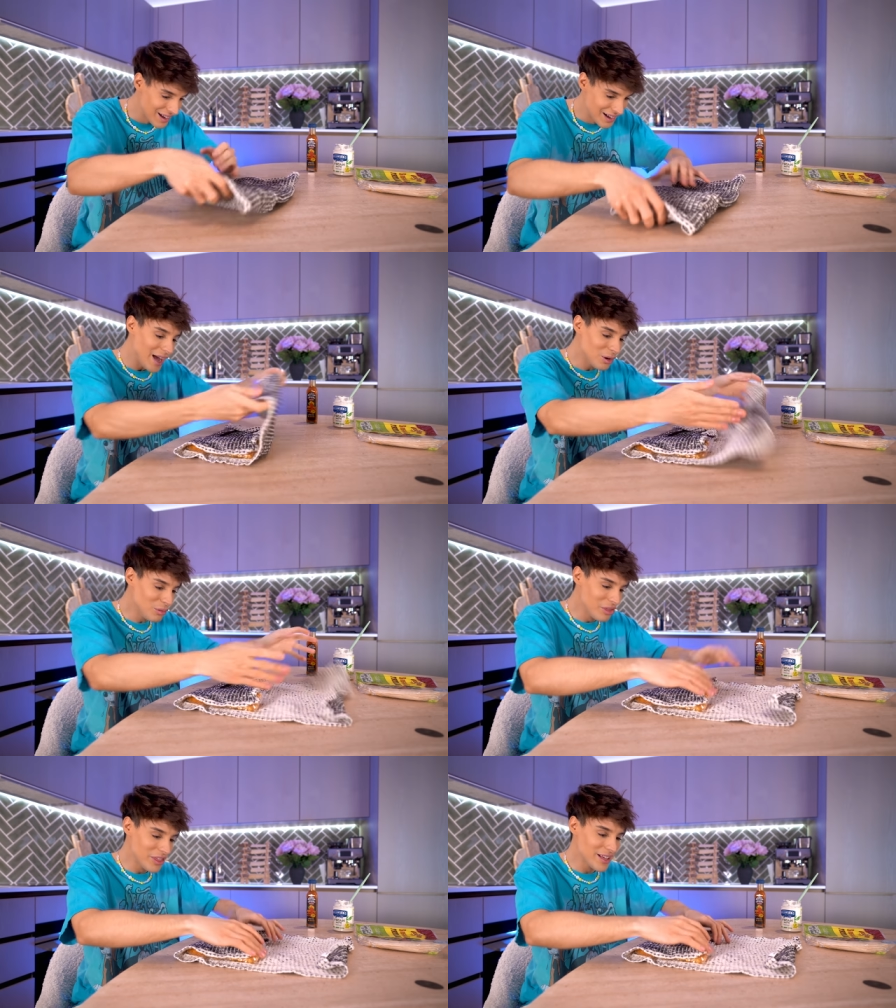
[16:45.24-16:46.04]
I
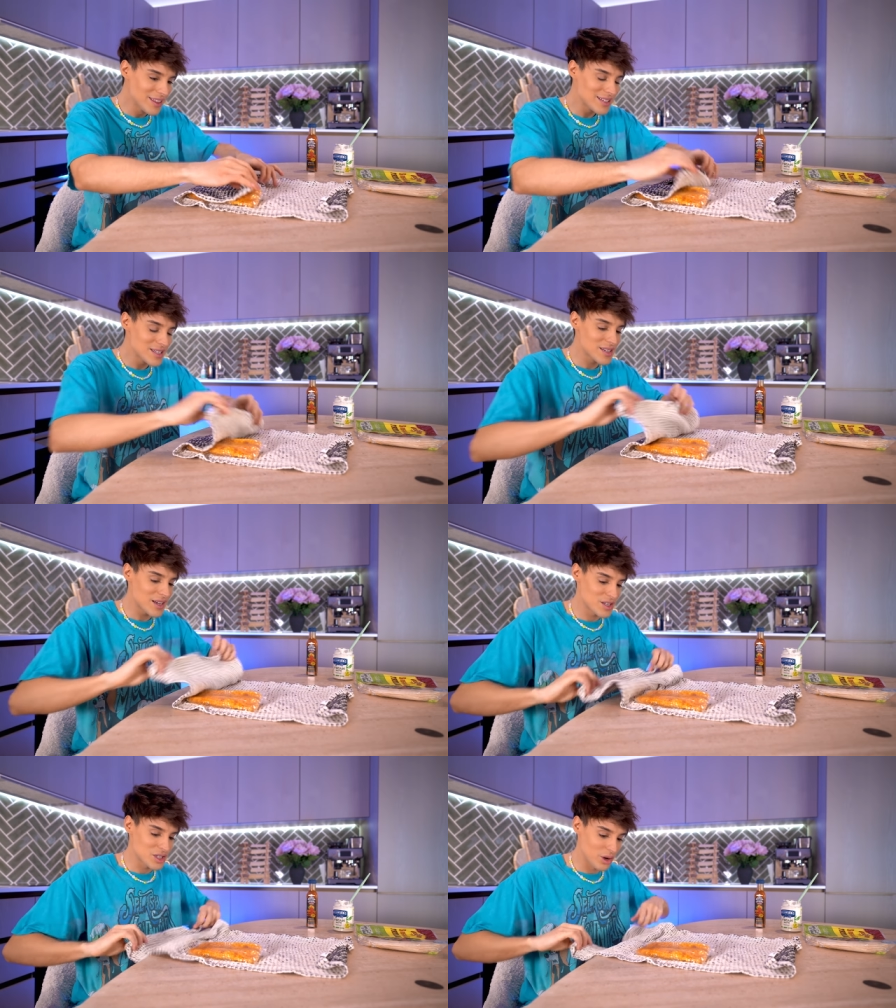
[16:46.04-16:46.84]
don't think this is a
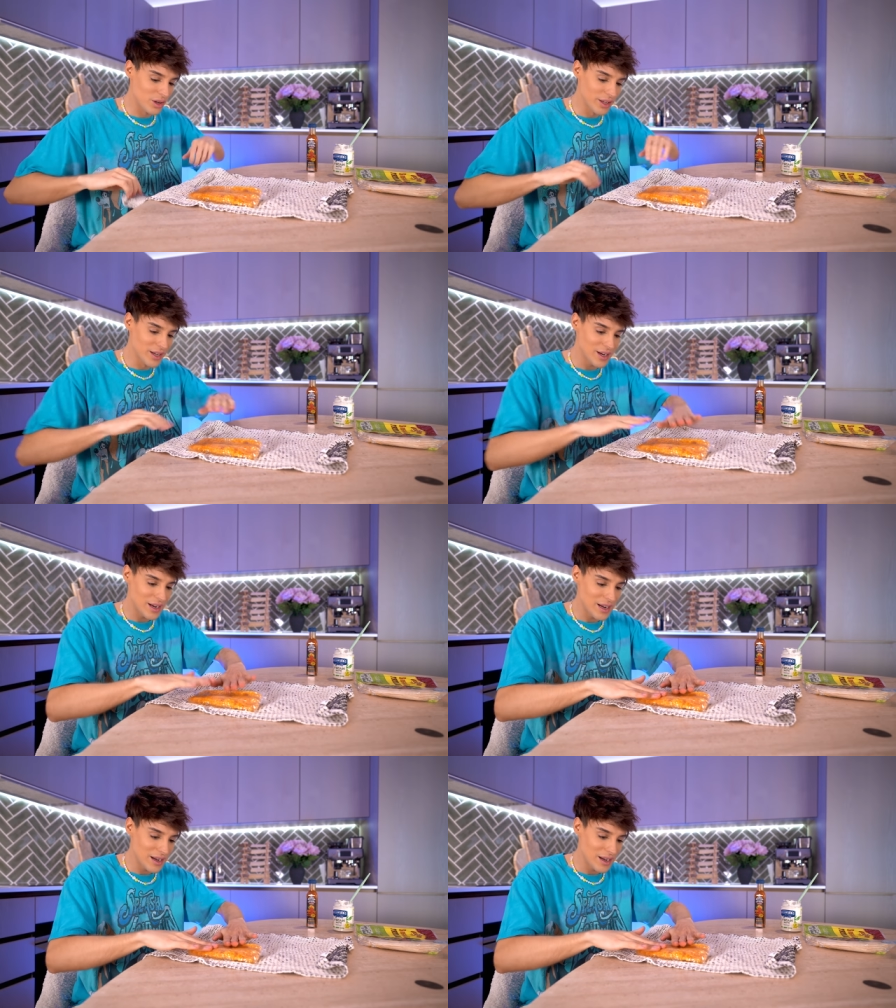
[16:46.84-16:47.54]
solid.